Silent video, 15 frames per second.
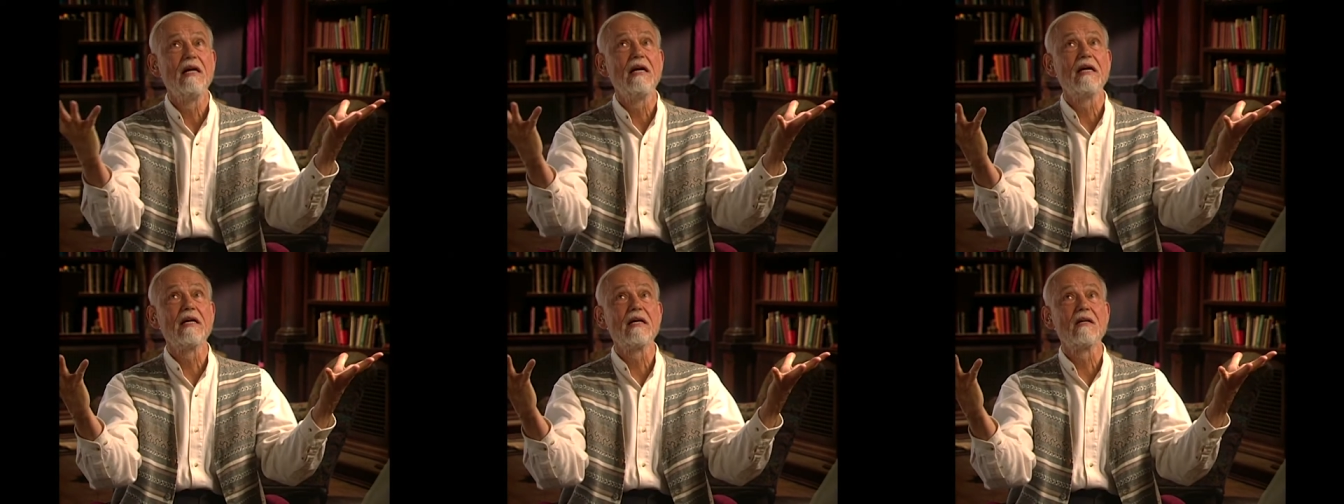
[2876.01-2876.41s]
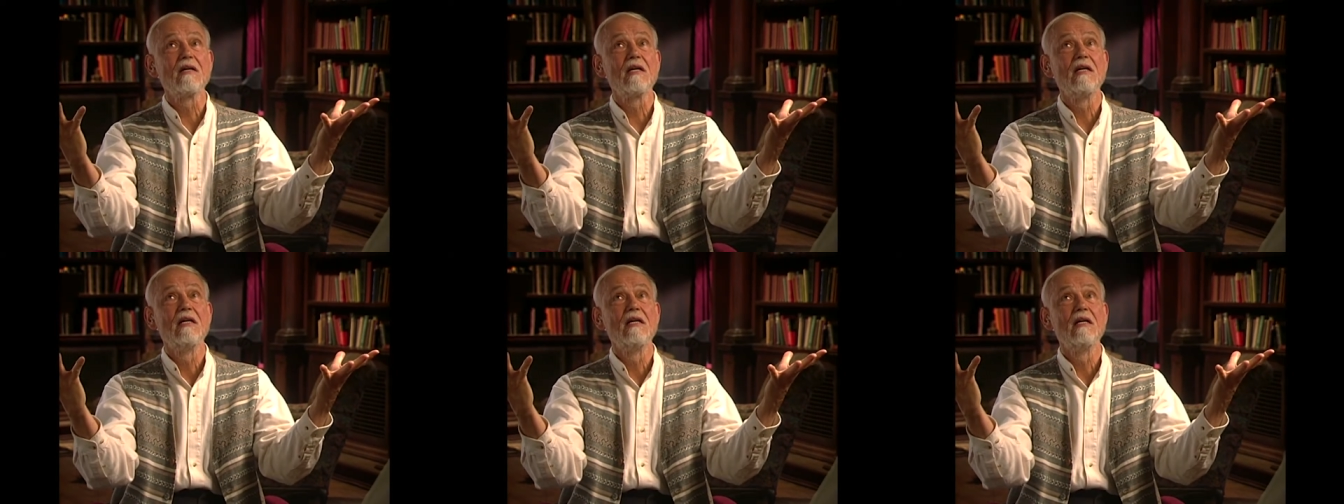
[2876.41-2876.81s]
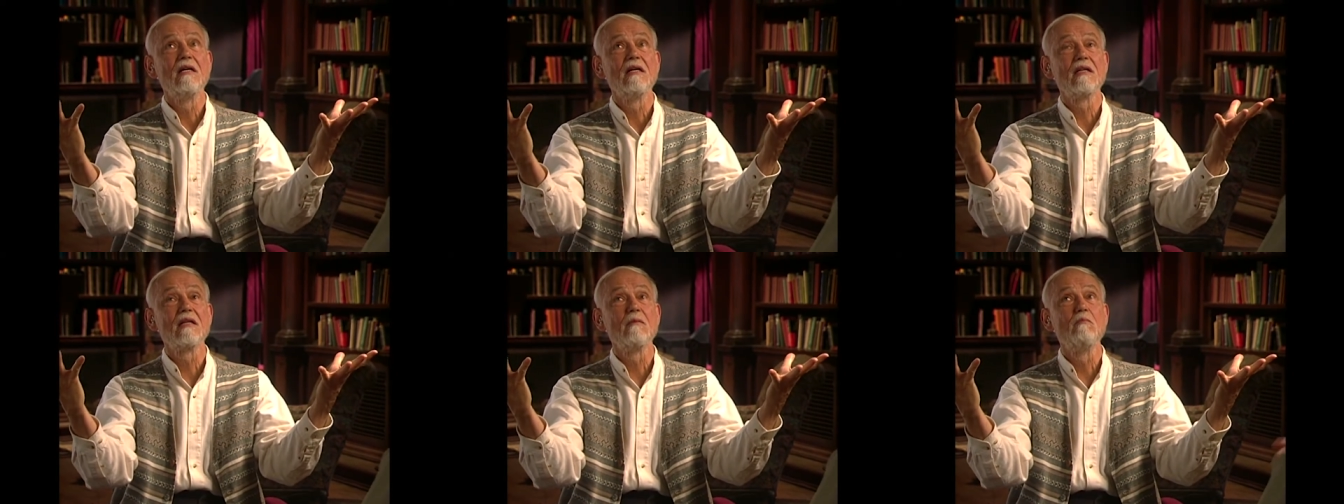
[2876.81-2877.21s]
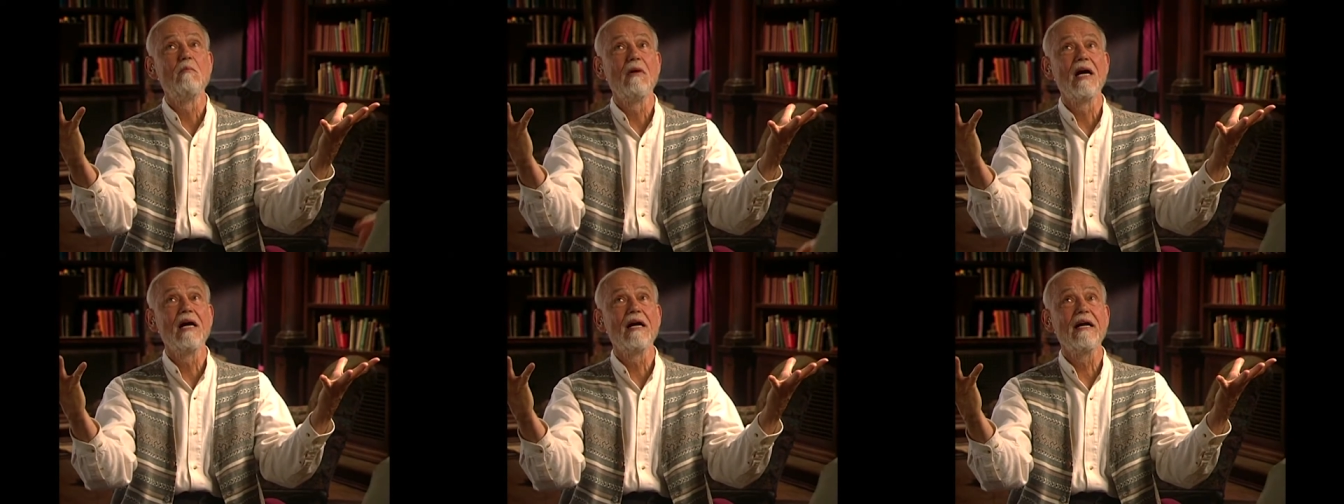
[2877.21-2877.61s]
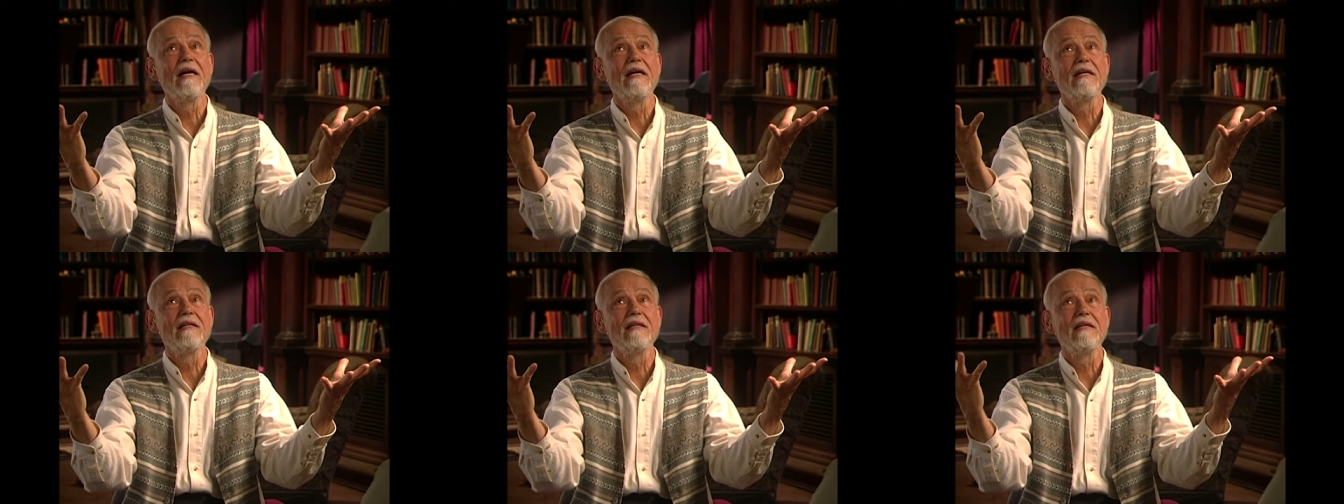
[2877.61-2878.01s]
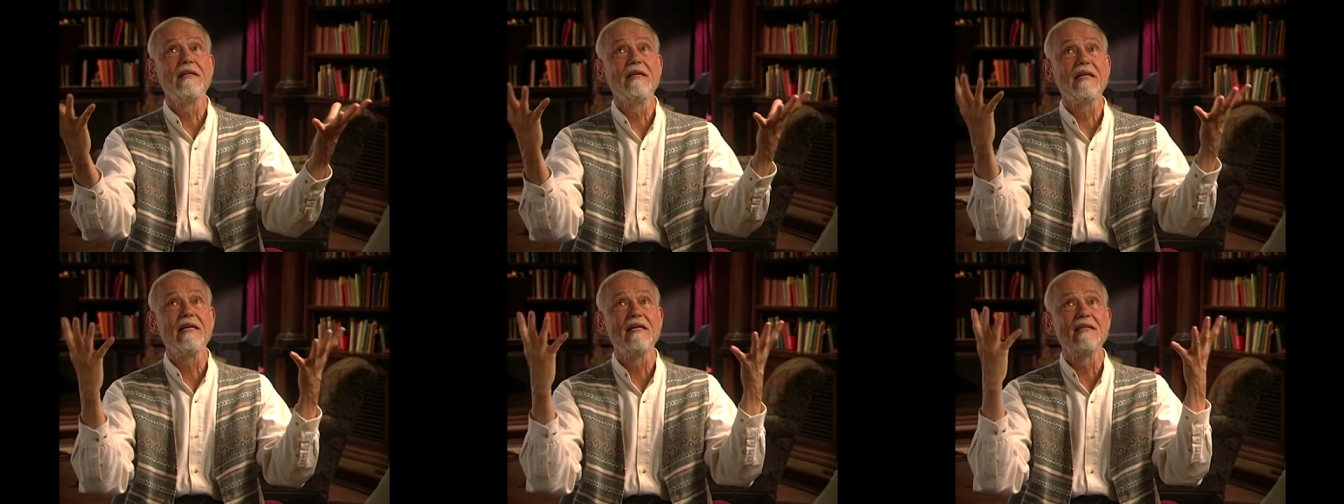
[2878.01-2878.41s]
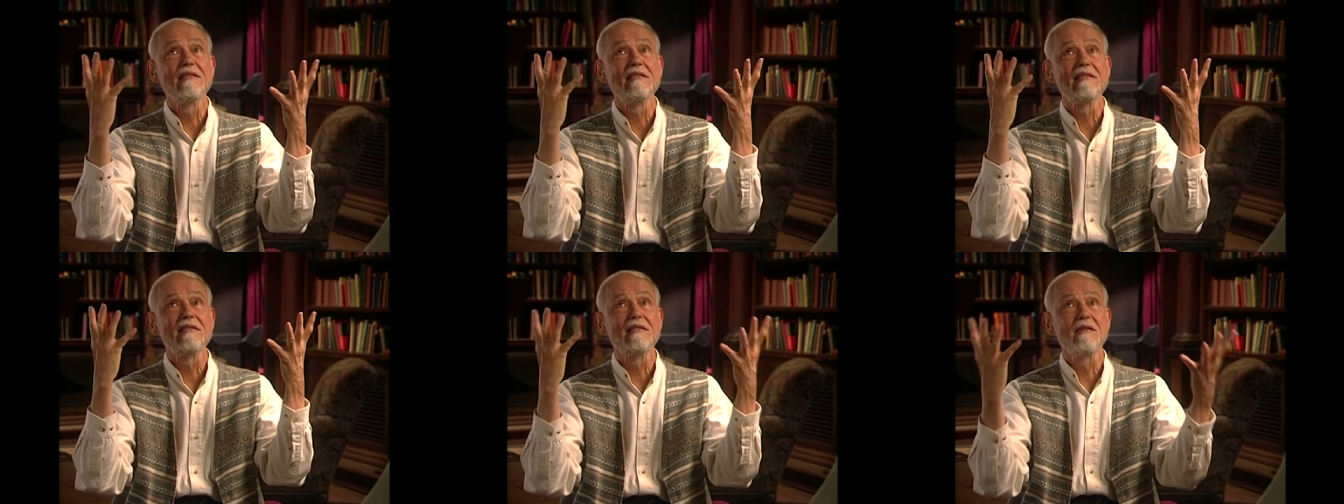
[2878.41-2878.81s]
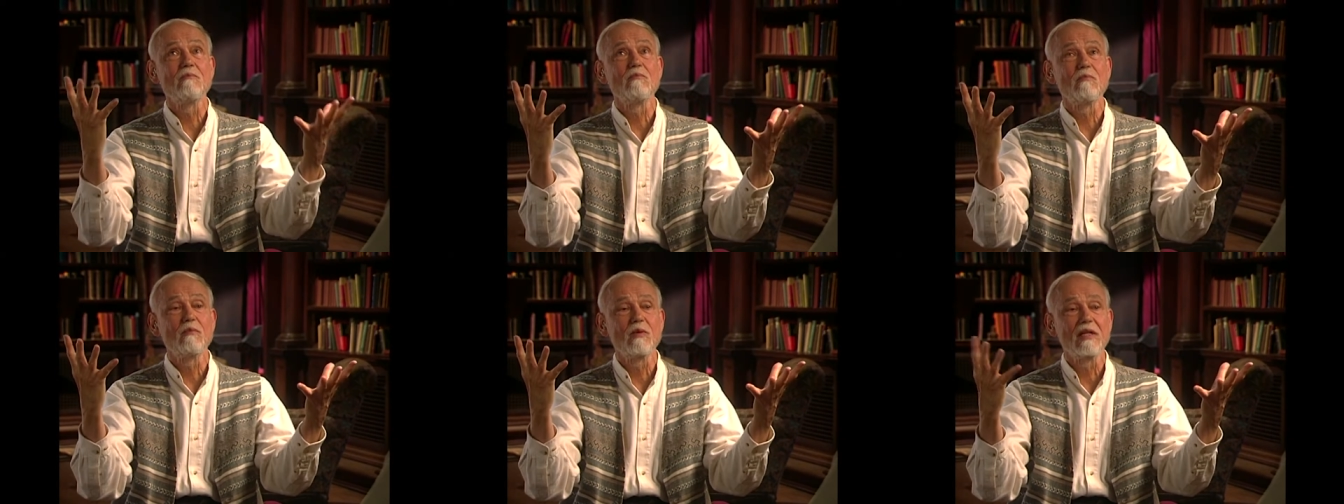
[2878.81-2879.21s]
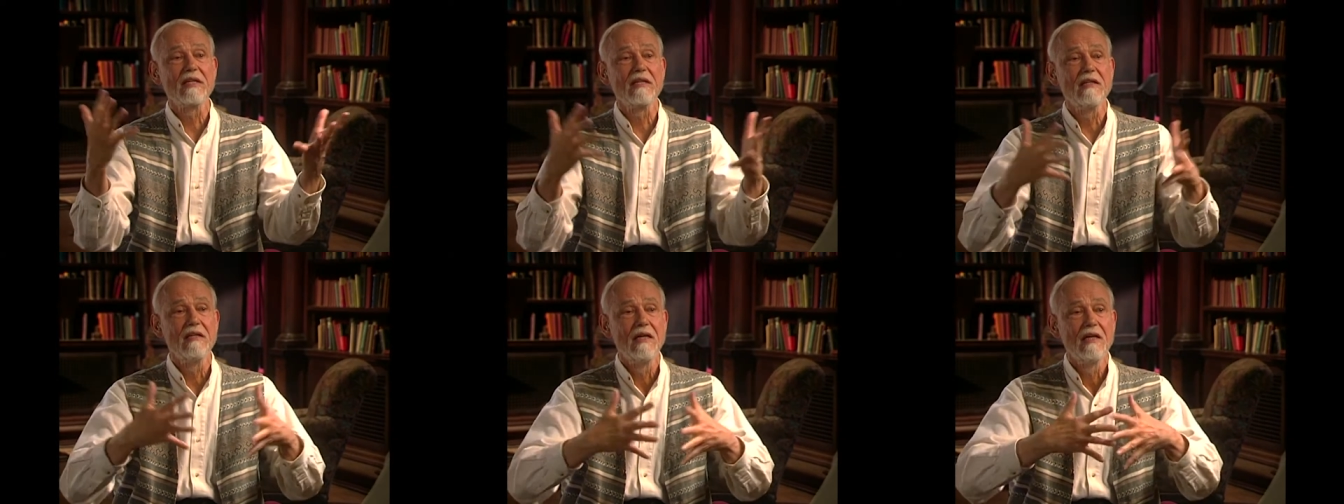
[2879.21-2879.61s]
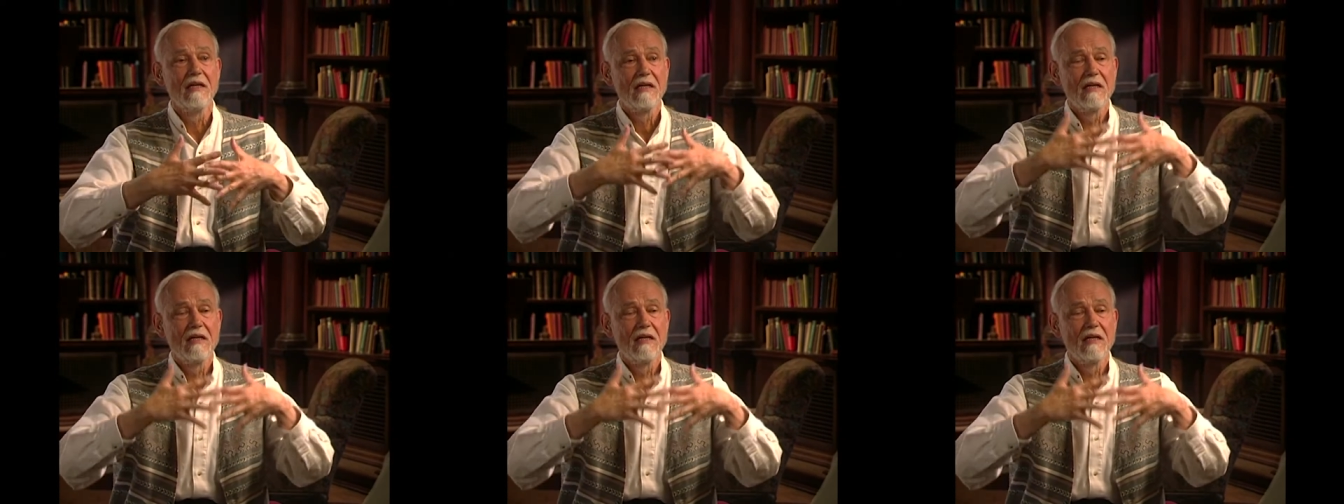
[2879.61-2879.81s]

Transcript: and the mind is simply